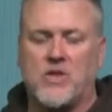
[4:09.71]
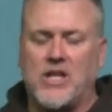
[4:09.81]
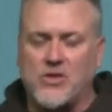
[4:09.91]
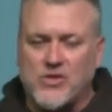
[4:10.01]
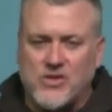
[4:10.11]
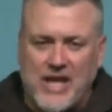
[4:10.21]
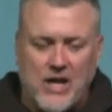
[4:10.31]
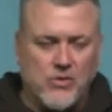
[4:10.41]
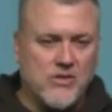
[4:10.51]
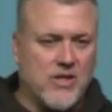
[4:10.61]
That
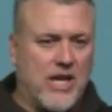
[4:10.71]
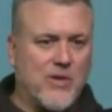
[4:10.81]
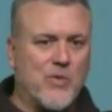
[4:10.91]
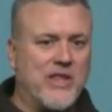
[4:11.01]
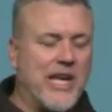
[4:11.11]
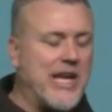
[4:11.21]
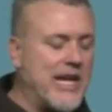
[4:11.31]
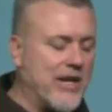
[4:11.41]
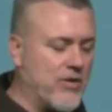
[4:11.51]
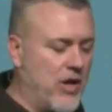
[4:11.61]
sounds like when they
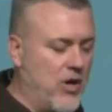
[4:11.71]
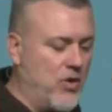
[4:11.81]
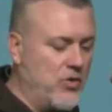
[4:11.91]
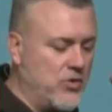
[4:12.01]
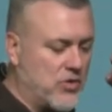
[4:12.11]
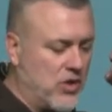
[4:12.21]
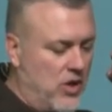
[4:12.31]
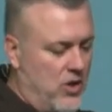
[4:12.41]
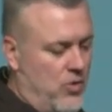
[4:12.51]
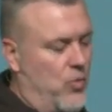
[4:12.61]
hear those
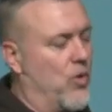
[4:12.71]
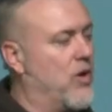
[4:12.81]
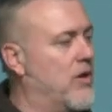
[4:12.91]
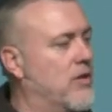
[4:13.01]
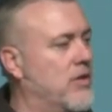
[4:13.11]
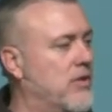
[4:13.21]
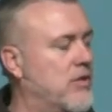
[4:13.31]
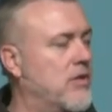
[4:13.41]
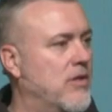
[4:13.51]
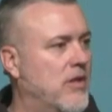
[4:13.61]
words.